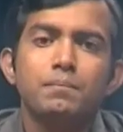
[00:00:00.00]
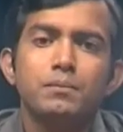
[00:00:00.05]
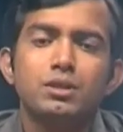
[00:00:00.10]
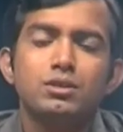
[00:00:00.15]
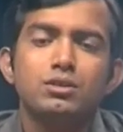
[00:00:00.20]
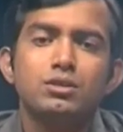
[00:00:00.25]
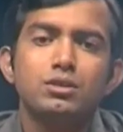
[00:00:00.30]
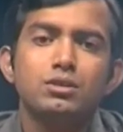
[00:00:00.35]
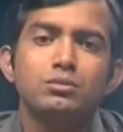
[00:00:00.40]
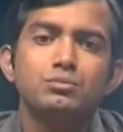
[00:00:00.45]
the
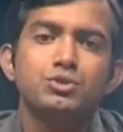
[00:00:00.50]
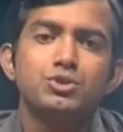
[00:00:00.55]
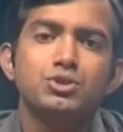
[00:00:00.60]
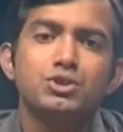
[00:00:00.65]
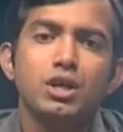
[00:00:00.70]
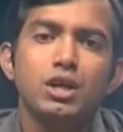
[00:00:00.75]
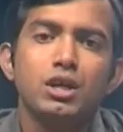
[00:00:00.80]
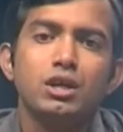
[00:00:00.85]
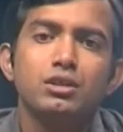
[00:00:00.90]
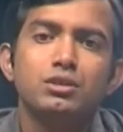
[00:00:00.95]
term
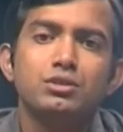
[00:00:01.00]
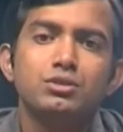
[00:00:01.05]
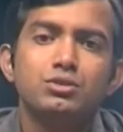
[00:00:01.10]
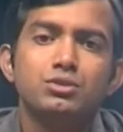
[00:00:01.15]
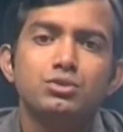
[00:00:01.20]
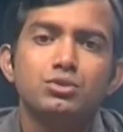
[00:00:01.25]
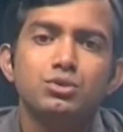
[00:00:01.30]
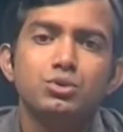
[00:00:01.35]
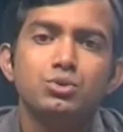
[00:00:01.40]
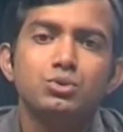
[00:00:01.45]
shale
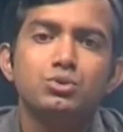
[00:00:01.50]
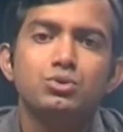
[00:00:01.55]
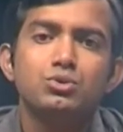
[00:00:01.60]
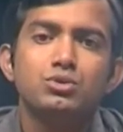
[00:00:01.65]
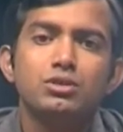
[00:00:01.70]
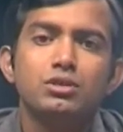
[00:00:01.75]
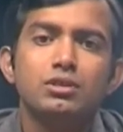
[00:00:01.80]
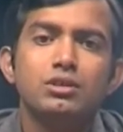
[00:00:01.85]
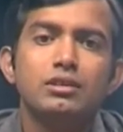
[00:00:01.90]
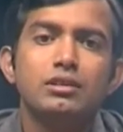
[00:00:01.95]
is
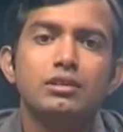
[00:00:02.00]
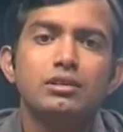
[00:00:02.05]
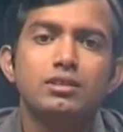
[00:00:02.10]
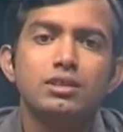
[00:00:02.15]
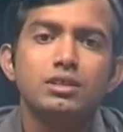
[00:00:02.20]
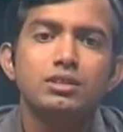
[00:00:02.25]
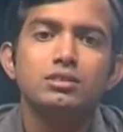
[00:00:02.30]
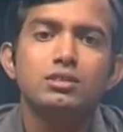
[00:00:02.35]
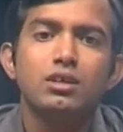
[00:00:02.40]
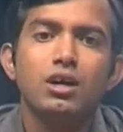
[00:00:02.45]
used in
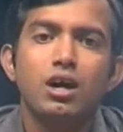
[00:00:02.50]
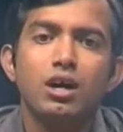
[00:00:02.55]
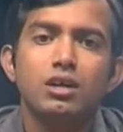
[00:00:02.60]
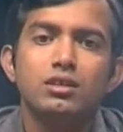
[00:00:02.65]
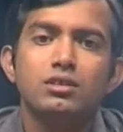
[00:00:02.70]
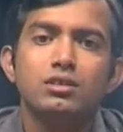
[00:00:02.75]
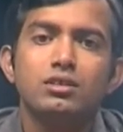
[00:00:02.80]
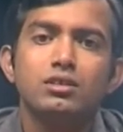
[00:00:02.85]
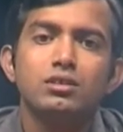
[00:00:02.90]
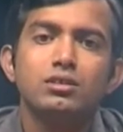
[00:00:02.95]
this
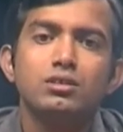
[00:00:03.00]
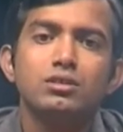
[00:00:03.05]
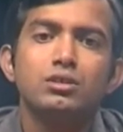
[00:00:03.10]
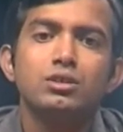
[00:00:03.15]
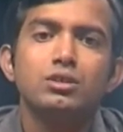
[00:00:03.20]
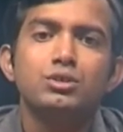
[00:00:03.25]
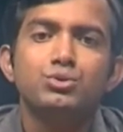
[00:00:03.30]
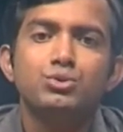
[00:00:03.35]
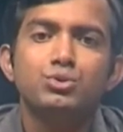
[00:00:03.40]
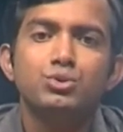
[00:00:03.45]
article
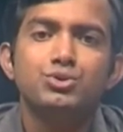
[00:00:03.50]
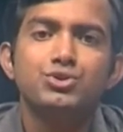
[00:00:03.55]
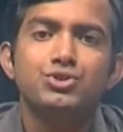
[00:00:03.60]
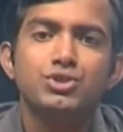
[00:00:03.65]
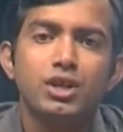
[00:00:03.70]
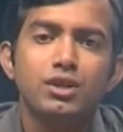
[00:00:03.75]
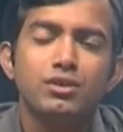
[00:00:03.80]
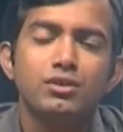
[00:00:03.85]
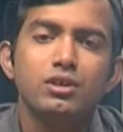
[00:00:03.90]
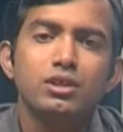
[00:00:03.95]
to
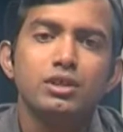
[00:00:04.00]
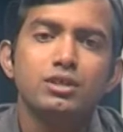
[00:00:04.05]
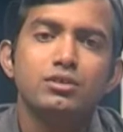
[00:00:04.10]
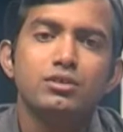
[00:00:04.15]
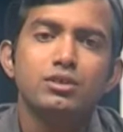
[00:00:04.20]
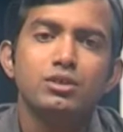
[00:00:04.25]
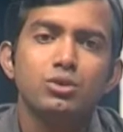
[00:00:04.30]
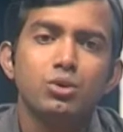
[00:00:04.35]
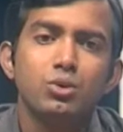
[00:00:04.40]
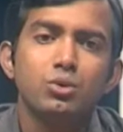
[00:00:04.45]
generally
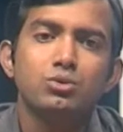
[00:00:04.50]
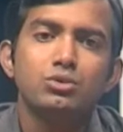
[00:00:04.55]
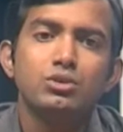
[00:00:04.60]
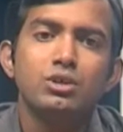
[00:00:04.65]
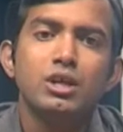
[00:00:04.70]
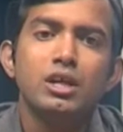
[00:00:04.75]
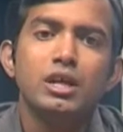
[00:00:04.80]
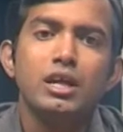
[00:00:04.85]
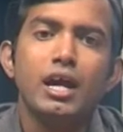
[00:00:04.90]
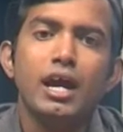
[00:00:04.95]
denote
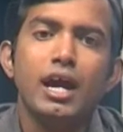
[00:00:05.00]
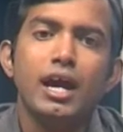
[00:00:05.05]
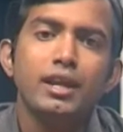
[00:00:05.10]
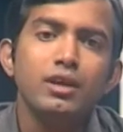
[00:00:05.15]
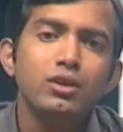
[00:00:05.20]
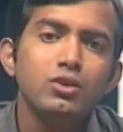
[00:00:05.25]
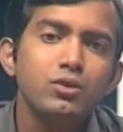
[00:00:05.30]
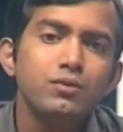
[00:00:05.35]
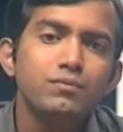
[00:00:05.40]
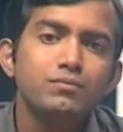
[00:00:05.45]

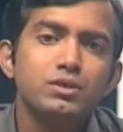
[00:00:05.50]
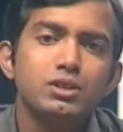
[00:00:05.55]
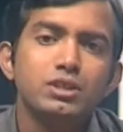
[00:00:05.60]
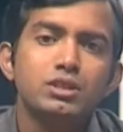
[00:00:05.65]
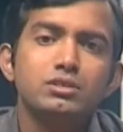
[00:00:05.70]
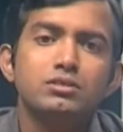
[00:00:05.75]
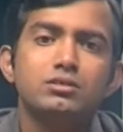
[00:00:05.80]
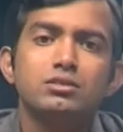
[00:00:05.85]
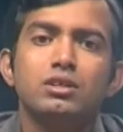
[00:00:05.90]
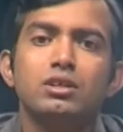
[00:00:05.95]
any of
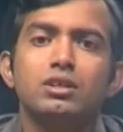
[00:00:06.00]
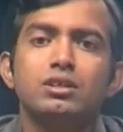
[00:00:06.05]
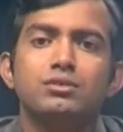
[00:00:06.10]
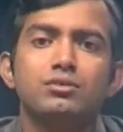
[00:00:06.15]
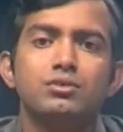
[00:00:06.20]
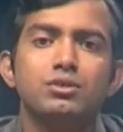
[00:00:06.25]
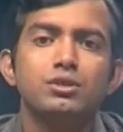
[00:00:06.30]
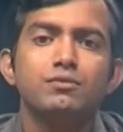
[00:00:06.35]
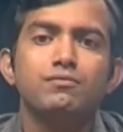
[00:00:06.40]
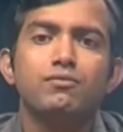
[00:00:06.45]
these
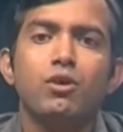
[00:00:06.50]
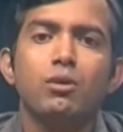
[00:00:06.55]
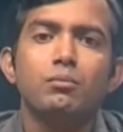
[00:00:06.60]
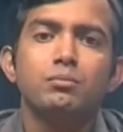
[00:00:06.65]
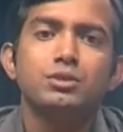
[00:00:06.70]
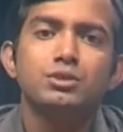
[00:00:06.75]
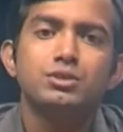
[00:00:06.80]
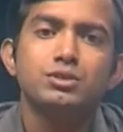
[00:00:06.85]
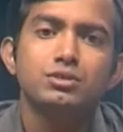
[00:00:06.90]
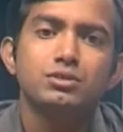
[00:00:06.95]
three
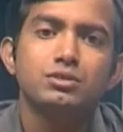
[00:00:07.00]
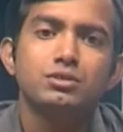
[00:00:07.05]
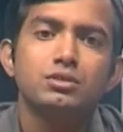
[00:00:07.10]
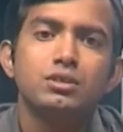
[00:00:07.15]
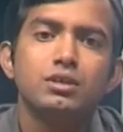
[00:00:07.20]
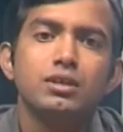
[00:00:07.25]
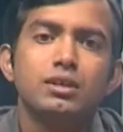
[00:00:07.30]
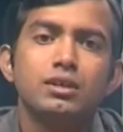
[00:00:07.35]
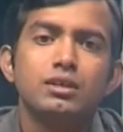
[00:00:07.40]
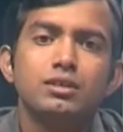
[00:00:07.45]

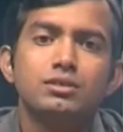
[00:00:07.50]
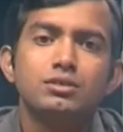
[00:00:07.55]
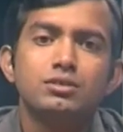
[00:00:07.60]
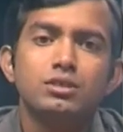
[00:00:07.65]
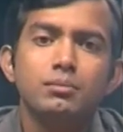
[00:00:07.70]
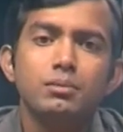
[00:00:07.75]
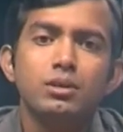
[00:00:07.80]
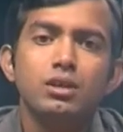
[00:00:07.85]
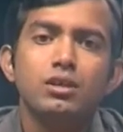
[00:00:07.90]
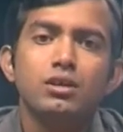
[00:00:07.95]
formations.
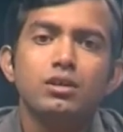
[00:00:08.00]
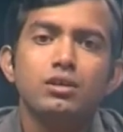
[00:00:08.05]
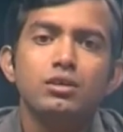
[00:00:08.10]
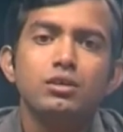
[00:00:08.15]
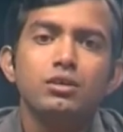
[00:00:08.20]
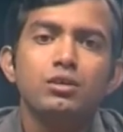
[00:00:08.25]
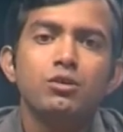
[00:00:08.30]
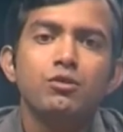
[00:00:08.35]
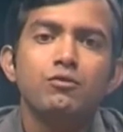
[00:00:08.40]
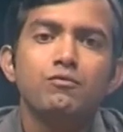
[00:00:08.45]

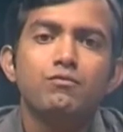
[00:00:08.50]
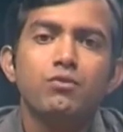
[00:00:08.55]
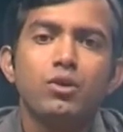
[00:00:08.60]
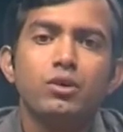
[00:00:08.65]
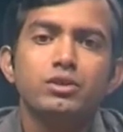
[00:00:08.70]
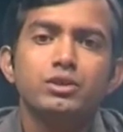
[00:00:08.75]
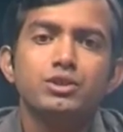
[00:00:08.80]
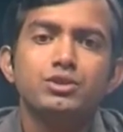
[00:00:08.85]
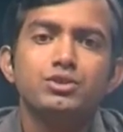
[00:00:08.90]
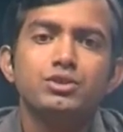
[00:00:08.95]
Similarly,
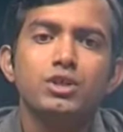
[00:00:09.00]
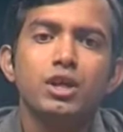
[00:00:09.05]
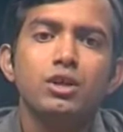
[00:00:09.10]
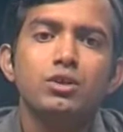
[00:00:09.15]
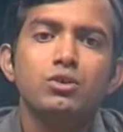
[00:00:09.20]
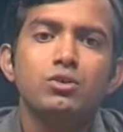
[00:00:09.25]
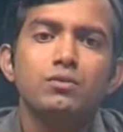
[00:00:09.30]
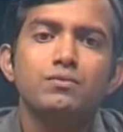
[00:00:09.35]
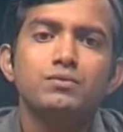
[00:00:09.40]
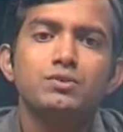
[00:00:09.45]
for the
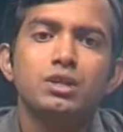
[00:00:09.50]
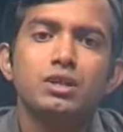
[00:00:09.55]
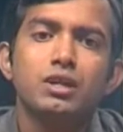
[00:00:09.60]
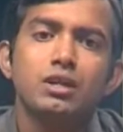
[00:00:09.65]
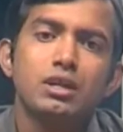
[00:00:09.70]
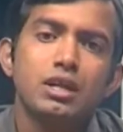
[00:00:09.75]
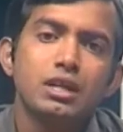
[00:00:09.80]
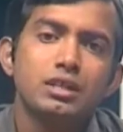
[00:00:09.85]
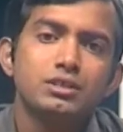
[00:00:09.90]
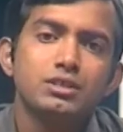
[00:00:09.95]
sake of
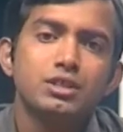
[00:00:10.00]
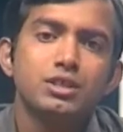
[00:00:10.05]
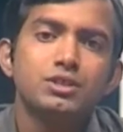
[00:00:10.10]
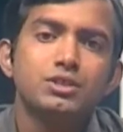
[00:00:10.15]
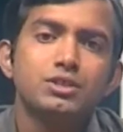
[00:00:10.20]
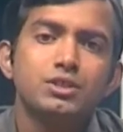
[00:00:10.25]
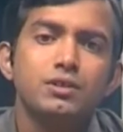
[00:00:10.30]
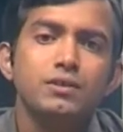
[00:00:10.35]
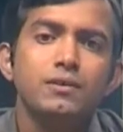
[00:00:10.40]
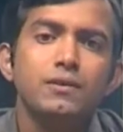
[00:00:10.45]

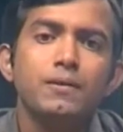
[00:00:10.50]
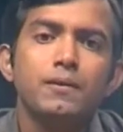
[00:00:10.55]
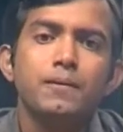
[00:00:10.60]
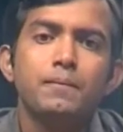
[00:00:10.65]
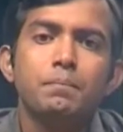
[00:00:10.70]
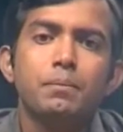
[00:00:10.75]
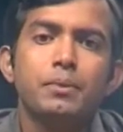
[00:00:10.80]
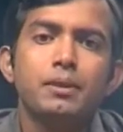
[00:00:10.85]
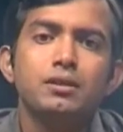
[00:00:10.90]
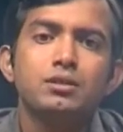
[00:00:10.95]
generalization,
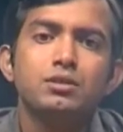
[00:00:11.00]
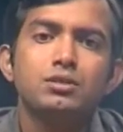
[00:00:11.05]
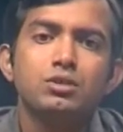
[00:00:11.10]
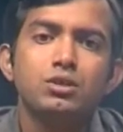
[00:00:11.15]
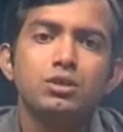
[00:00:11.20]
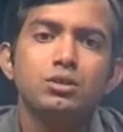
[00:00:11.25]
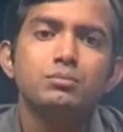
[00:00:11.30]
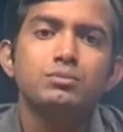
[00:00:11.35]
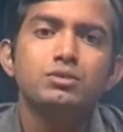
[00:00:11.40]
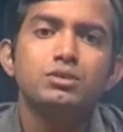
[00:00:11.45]
the
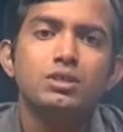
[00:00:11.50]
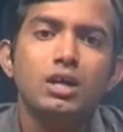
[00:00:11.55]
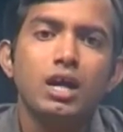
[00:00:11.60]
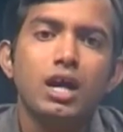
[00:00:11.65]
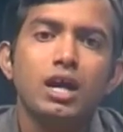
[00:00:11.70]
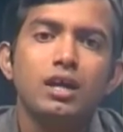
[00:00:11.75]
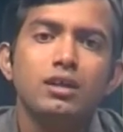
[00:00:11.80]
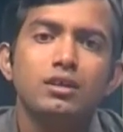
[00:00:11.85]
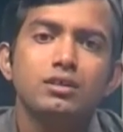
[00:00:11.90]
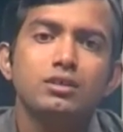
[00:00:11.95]
term
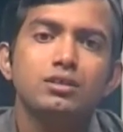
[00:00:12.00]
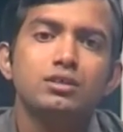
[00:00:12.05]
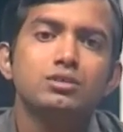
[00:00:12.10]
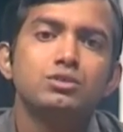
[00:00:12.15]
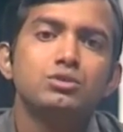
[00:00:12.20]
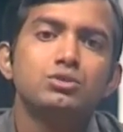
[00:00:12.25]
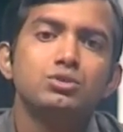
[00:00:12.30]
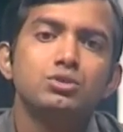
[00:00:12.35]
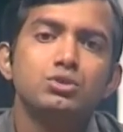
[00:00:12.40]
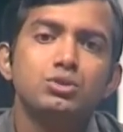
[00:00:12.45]
sand
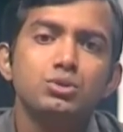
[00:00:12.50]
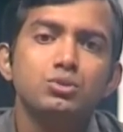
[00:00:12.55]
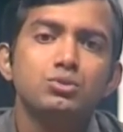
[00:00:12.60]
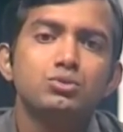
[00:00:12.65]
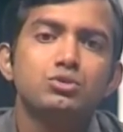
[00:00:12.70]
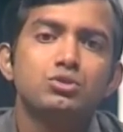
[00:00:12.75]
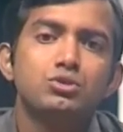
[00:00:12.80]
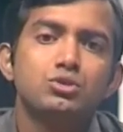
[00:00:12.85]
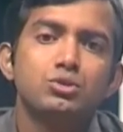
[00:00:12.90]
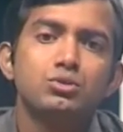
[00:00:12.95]
is
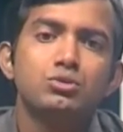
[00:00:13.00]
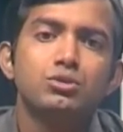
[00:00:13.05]
used to